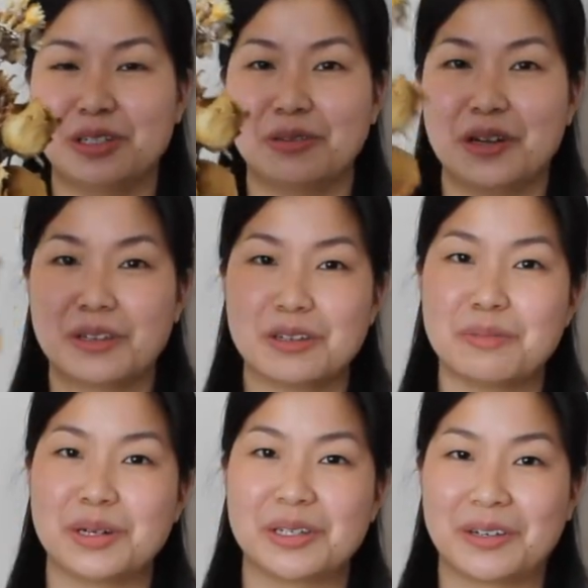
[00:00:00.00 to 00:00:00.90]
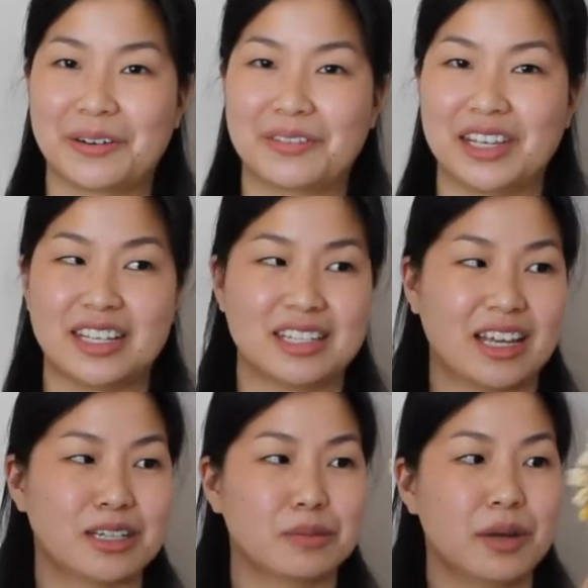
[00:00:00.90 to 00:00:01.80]
to also preserve these
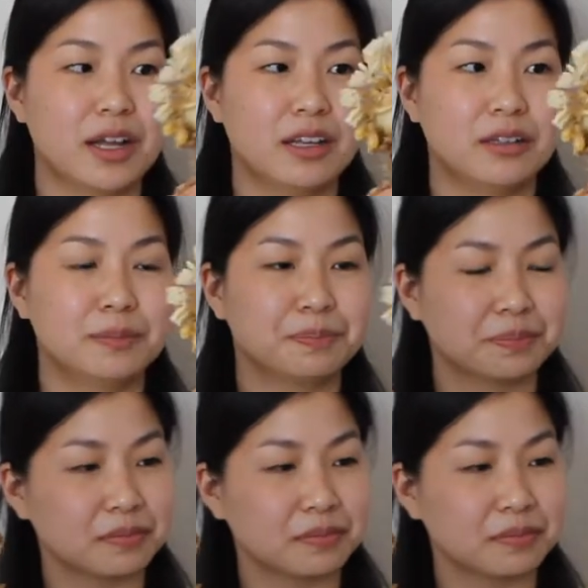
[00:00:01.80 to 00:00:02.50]
as well.